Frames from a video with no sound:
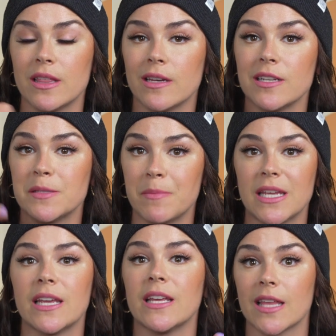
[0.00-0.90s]
that is
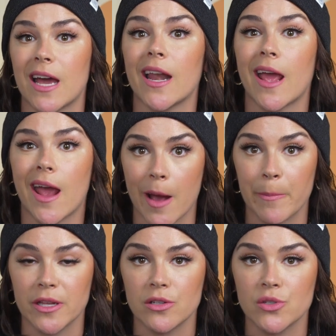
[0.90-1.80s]
making that
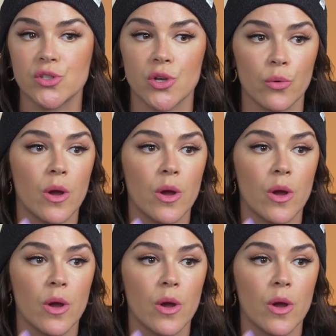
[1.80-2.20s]
happen. So